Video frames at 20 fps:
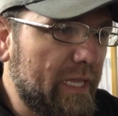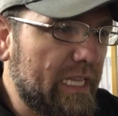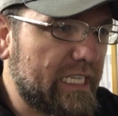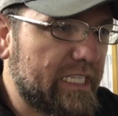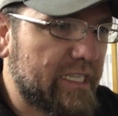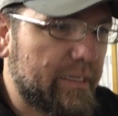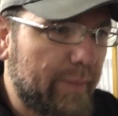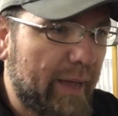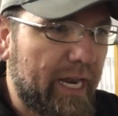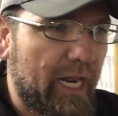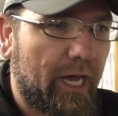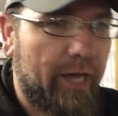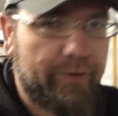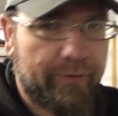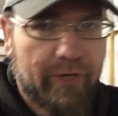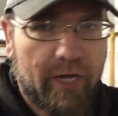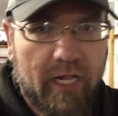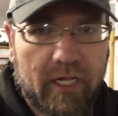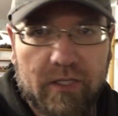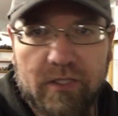listed about
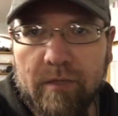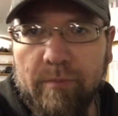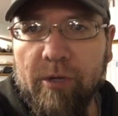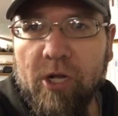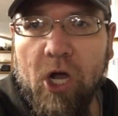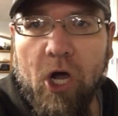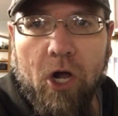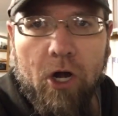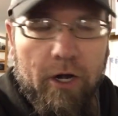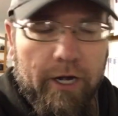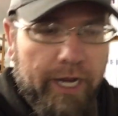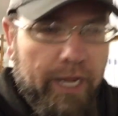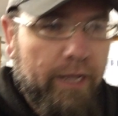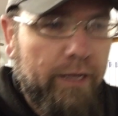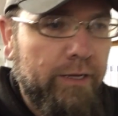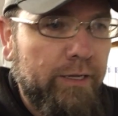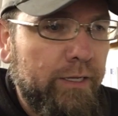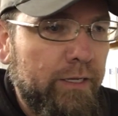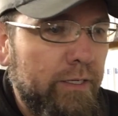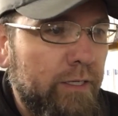$100 on Mercari.
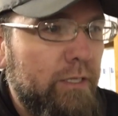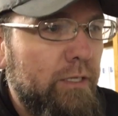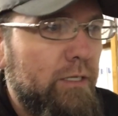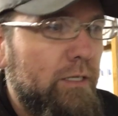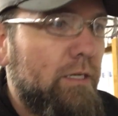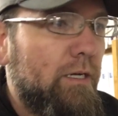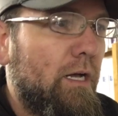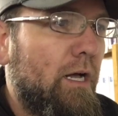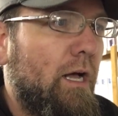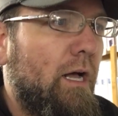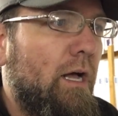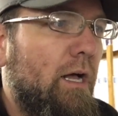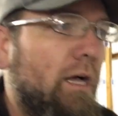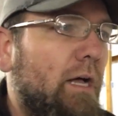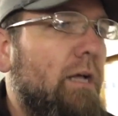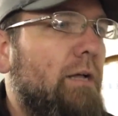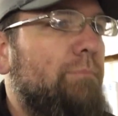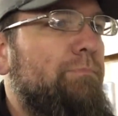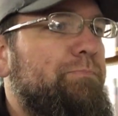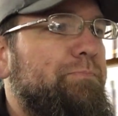
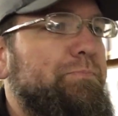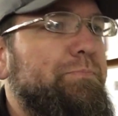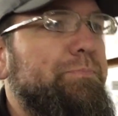Um,